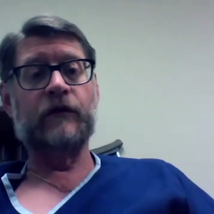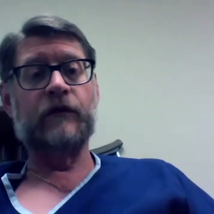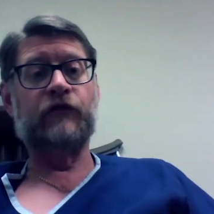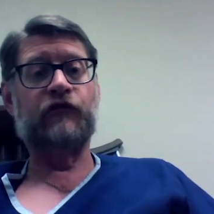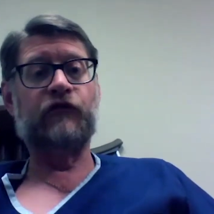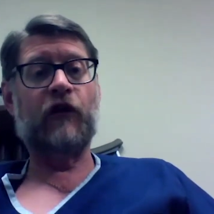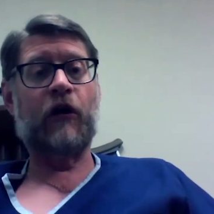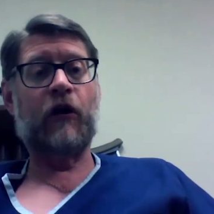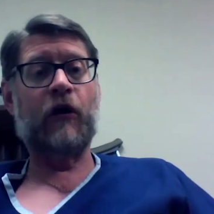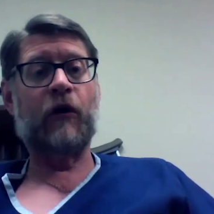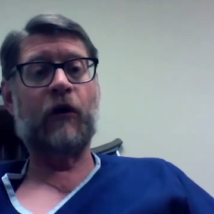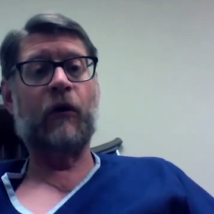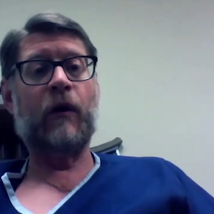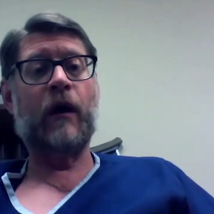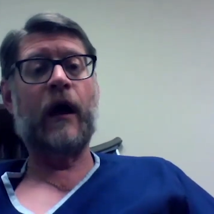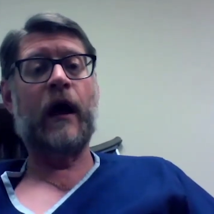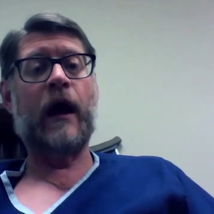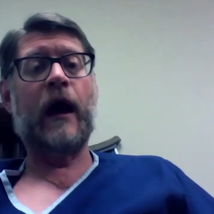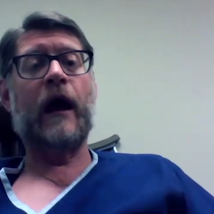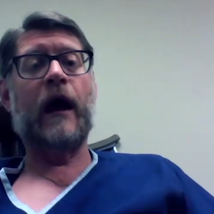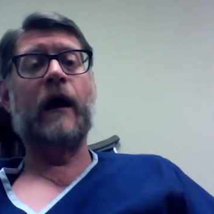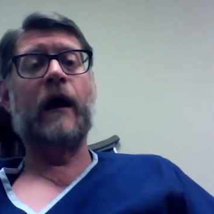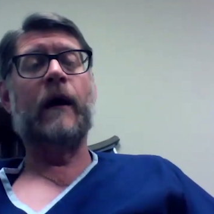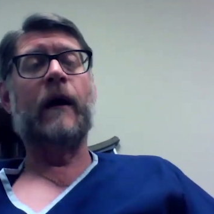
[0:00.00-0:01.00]
So
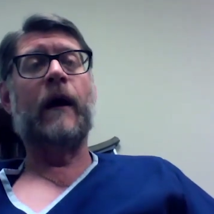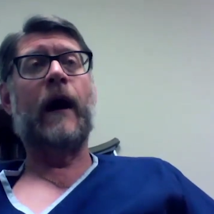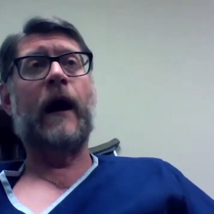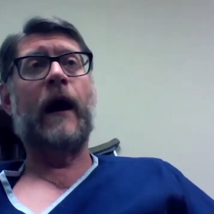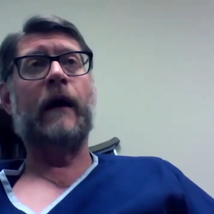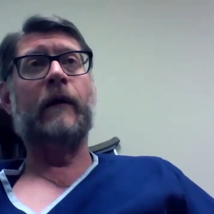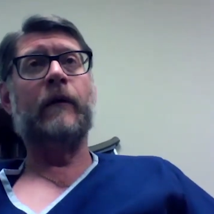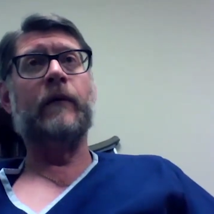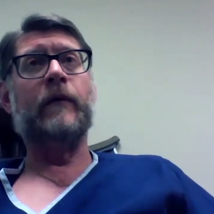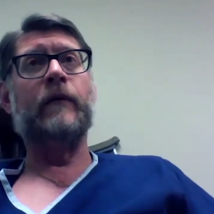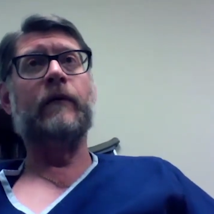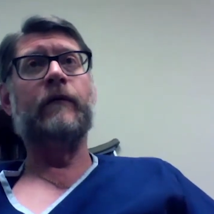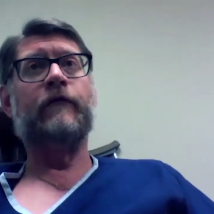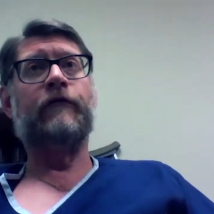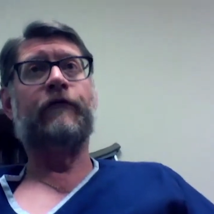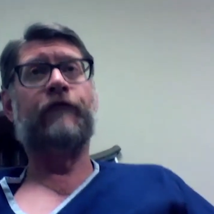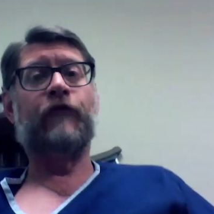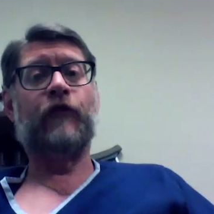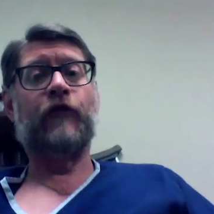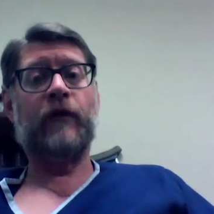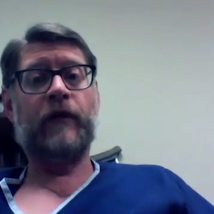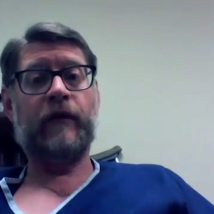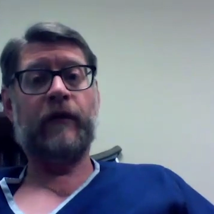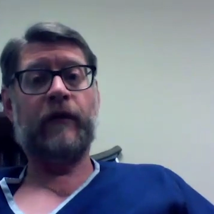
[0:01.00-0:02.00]

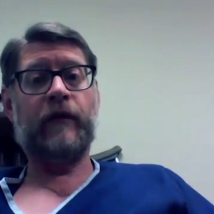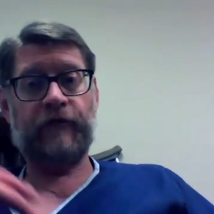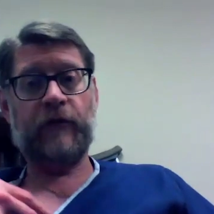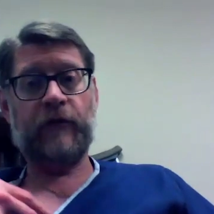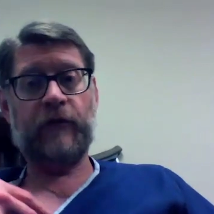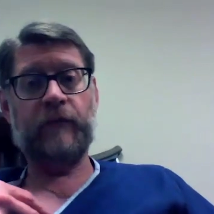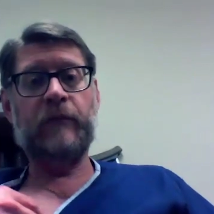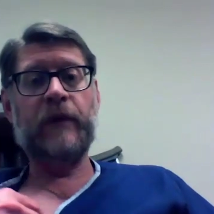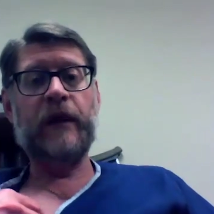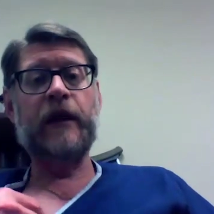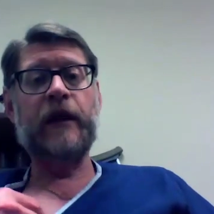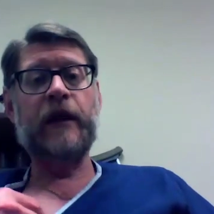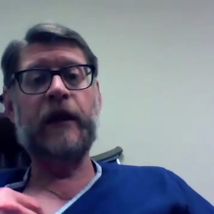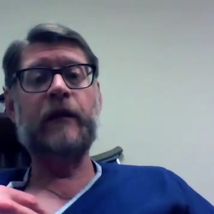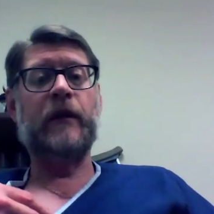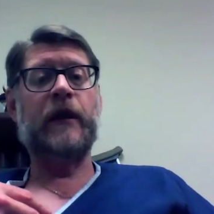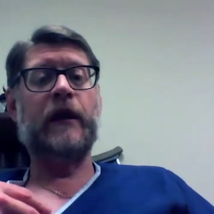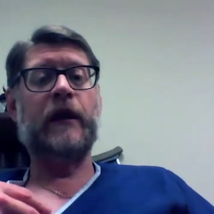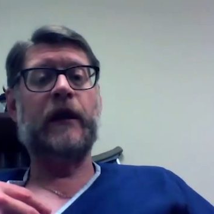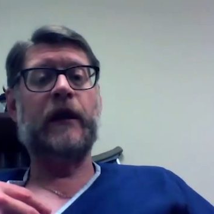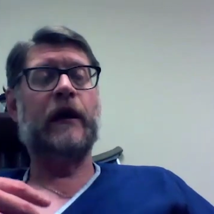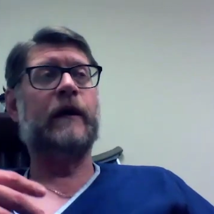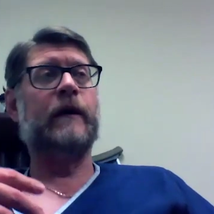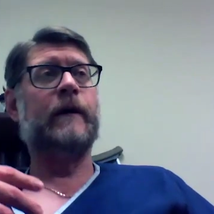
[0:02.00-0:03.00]
for me,
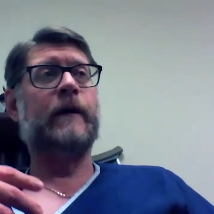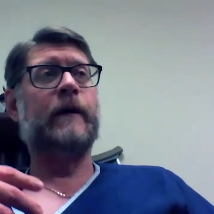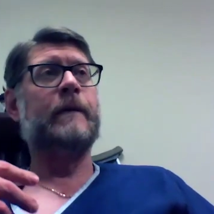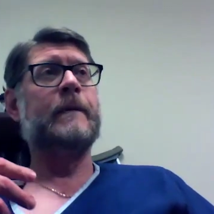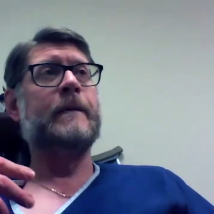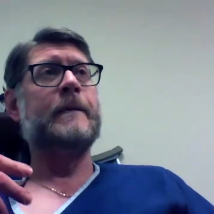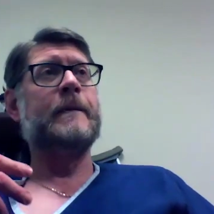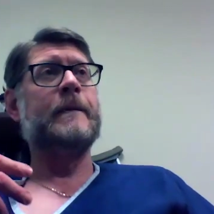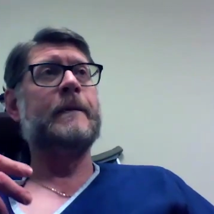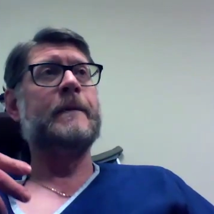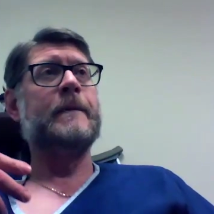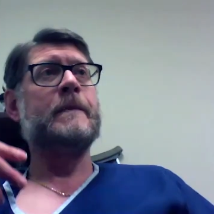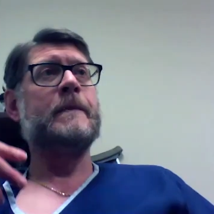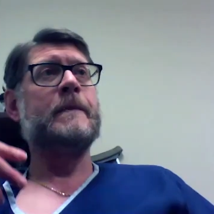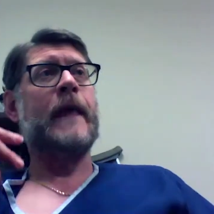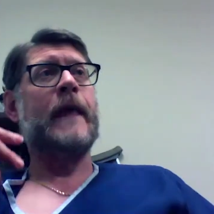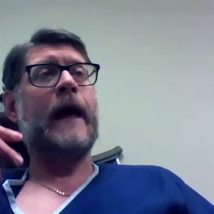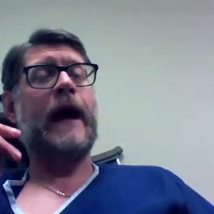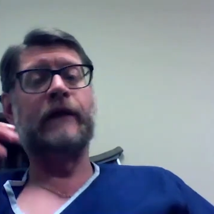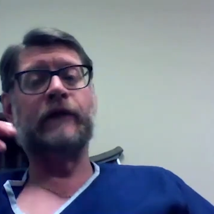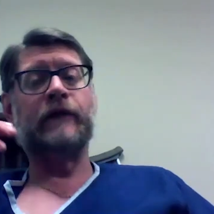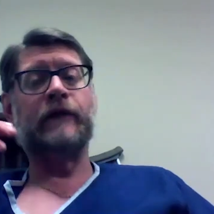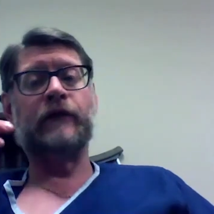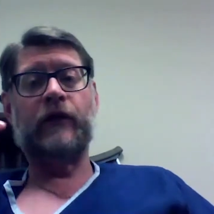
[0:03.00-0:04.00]
Mia,
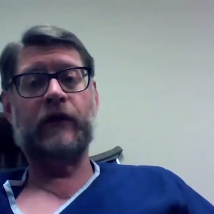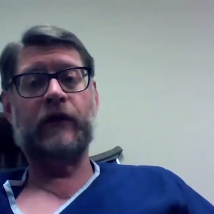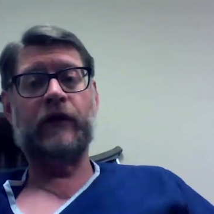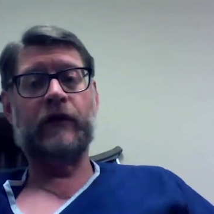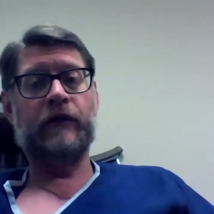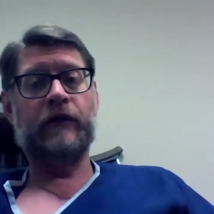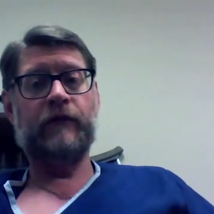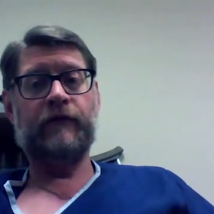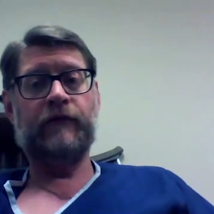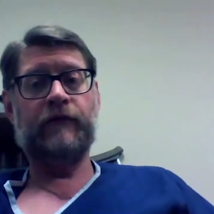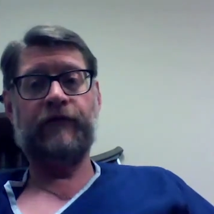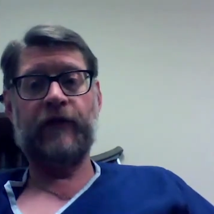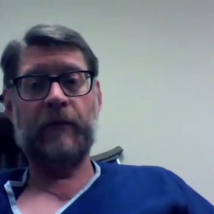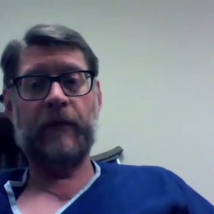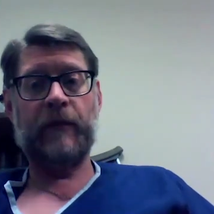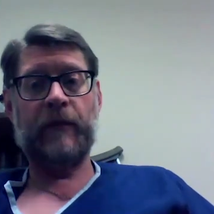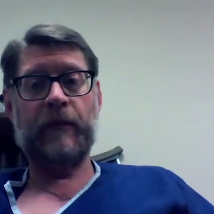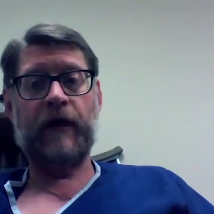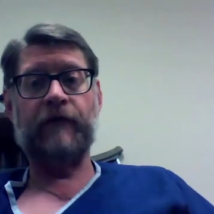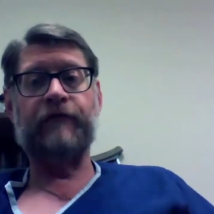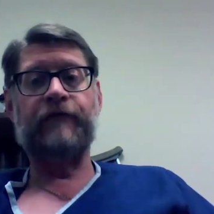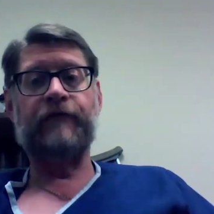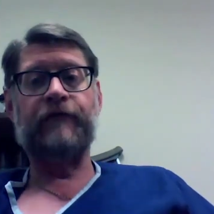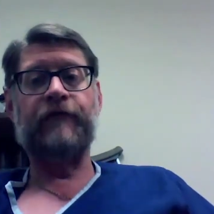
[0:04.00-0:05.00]
I learned
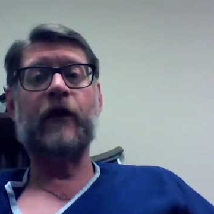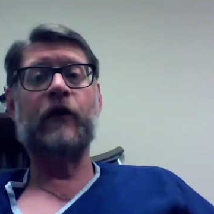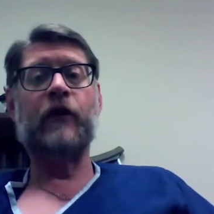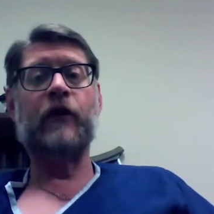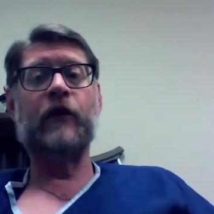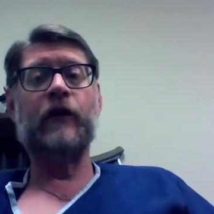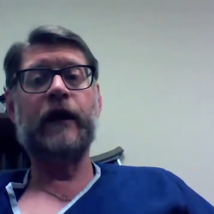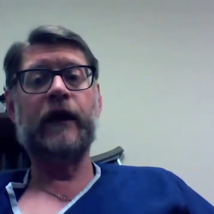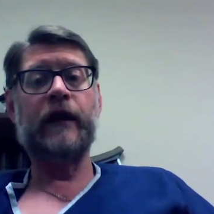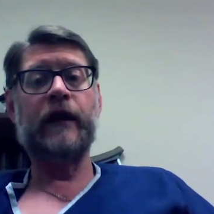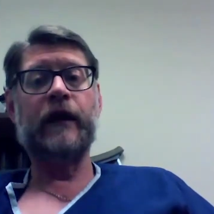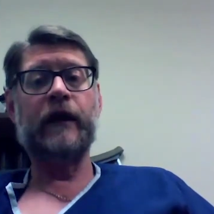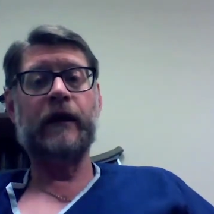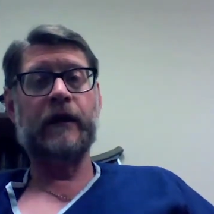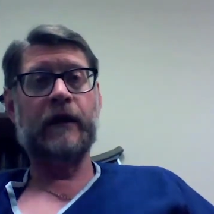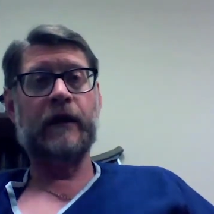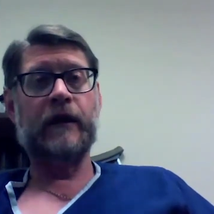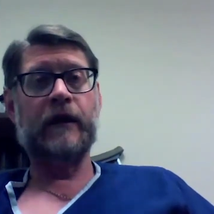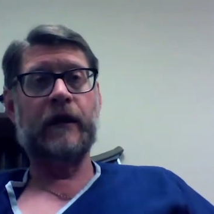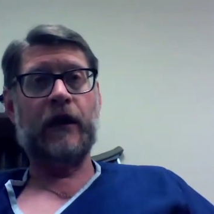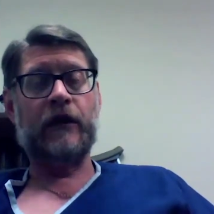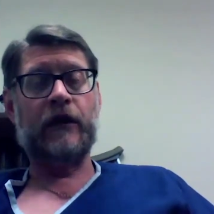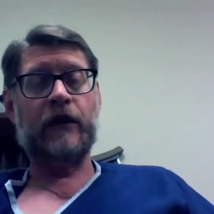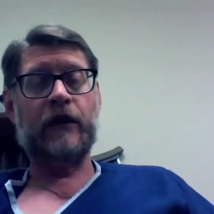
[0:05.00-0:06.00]
from a very
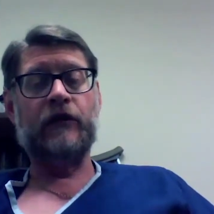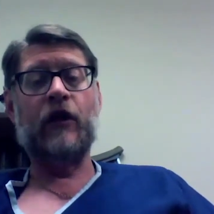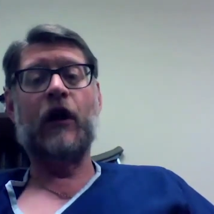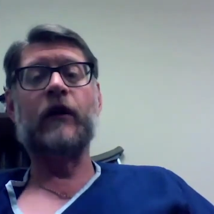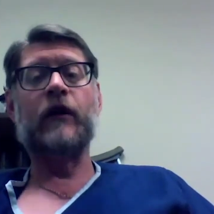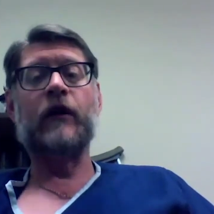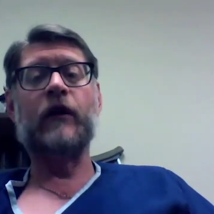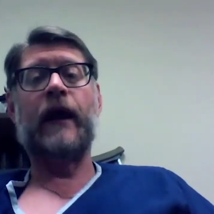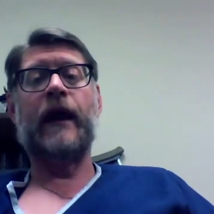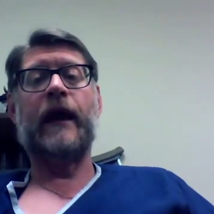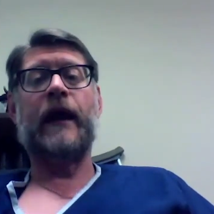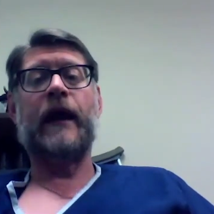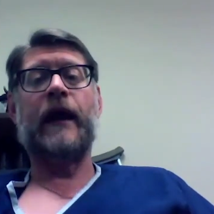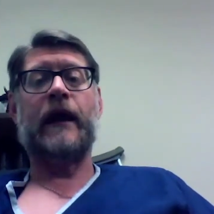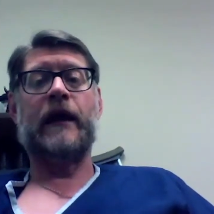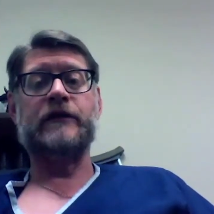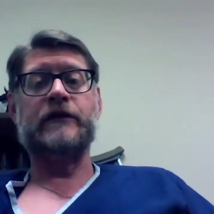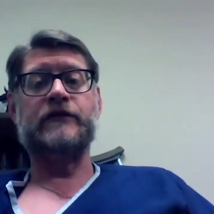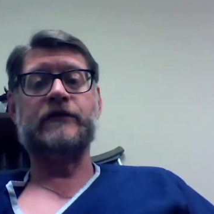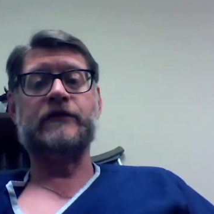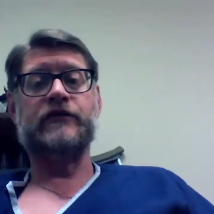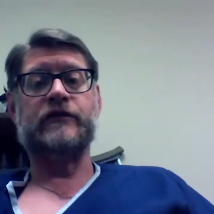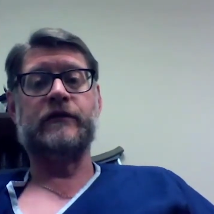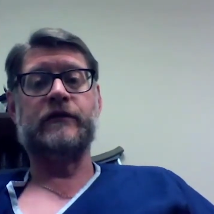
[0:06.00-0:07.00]
young
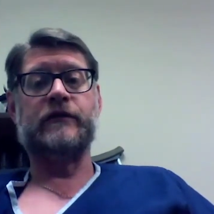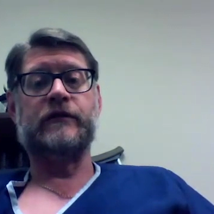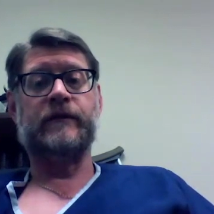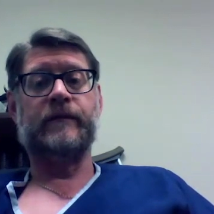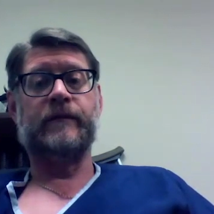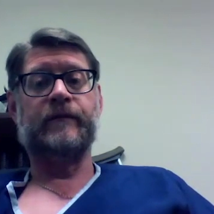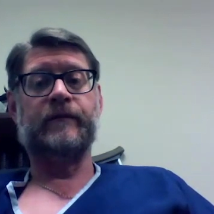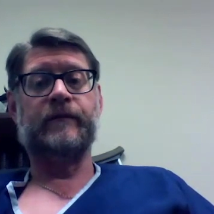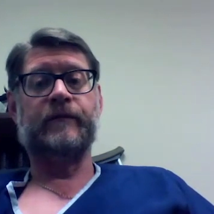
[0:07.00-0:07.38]
age